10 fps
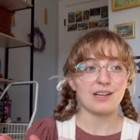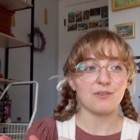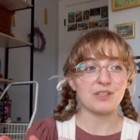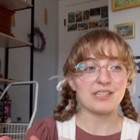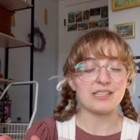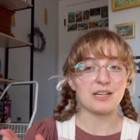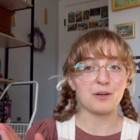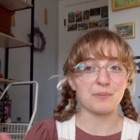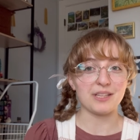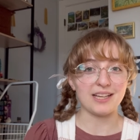wasn't
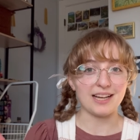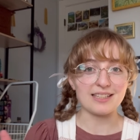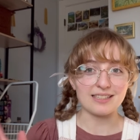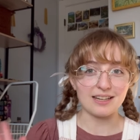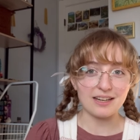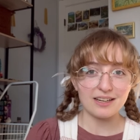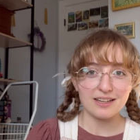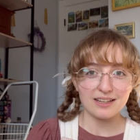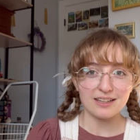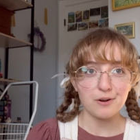terribly exciting
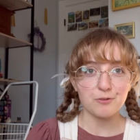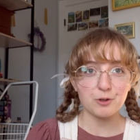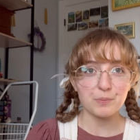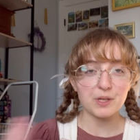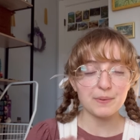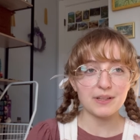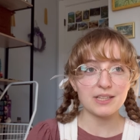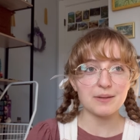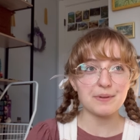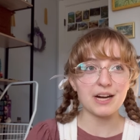for me about
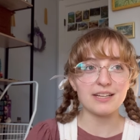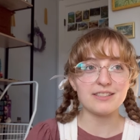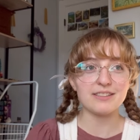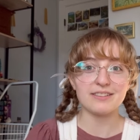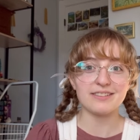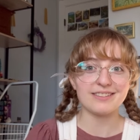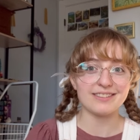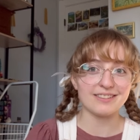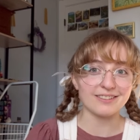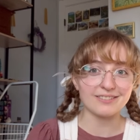them. And I
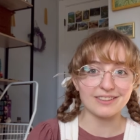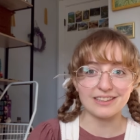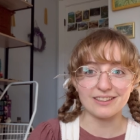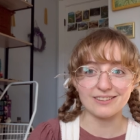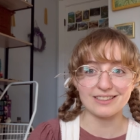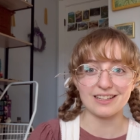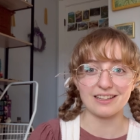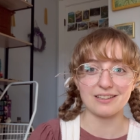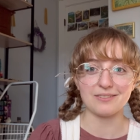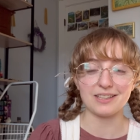don't really know
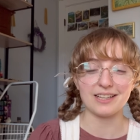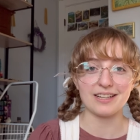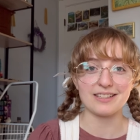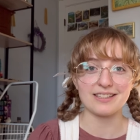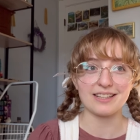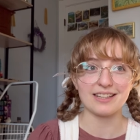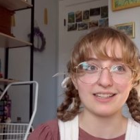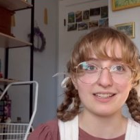exactly what. I just think